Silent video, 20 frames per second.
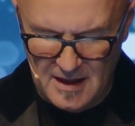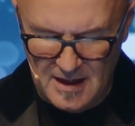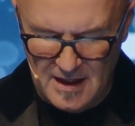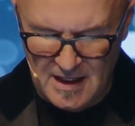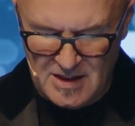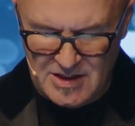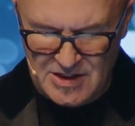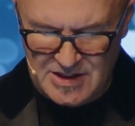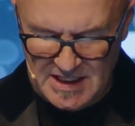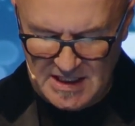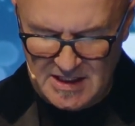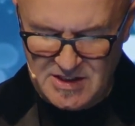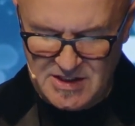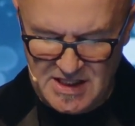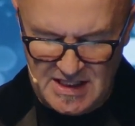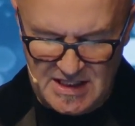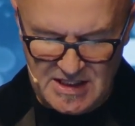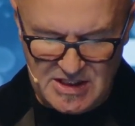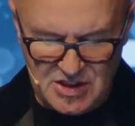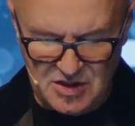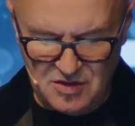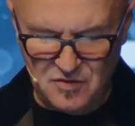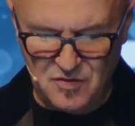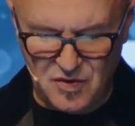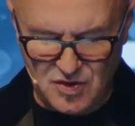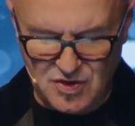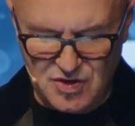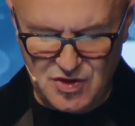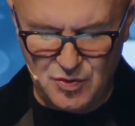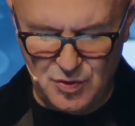it says this in
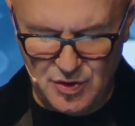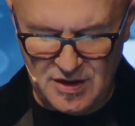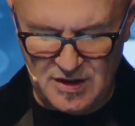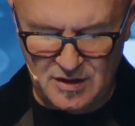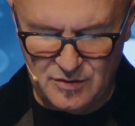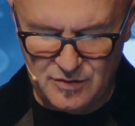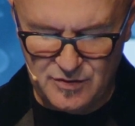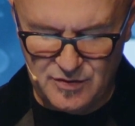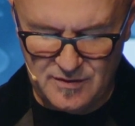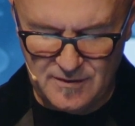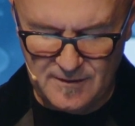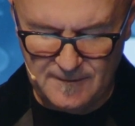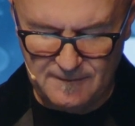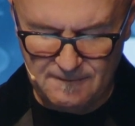verse 12.